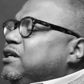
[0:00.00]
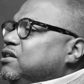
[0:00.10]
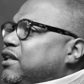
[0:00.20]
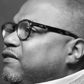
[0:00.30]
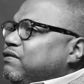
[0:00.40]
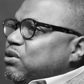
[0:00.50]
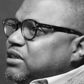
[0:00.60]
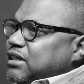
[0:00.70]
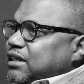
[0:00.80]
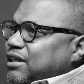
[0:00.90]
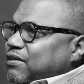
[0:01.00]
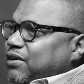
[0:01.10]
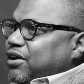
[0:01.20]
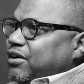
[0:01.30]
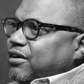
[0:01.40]
so that folks that live
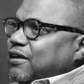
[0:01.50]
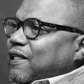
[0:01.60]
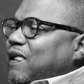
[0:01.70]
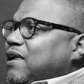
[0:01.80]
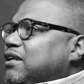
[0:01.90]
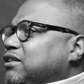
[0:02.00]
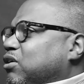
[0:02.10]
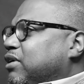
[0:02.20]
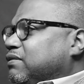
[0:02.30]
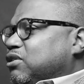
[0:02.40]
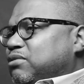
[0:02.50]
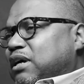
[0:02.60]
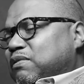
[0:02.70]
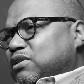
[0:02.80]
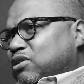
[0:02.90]
here don't have to
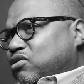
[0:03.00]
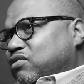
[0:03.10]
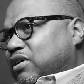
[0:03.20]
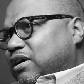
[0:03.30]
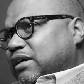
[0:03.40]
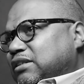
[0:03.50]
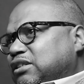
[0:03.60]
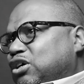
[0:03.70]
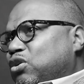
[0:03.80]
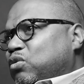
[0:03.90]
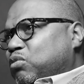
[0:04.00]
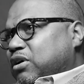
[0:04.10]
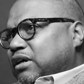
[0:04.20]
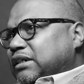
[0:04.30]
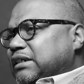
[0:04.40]
travel so far to go to
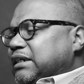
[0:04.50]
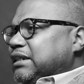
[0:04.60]
work.